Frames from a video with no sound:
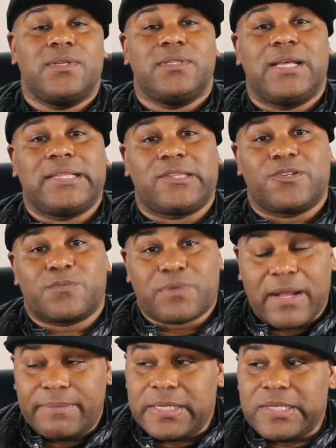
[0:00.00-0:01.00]
that there's
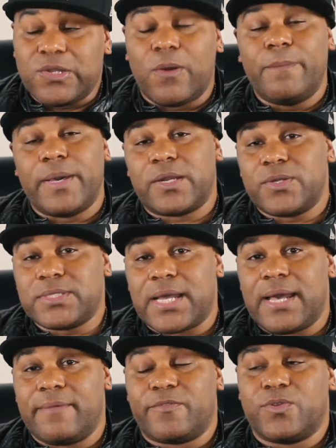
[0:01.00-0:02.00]
probably no better
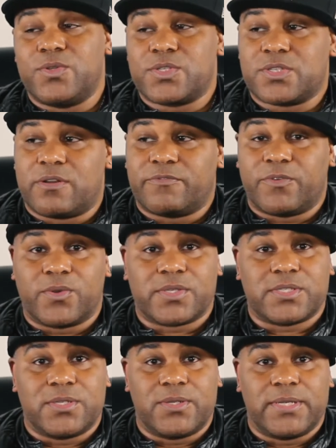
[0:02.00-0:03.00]
time for you to start
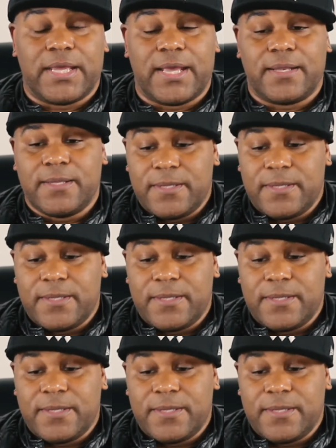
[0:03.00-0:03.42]
focusing on that,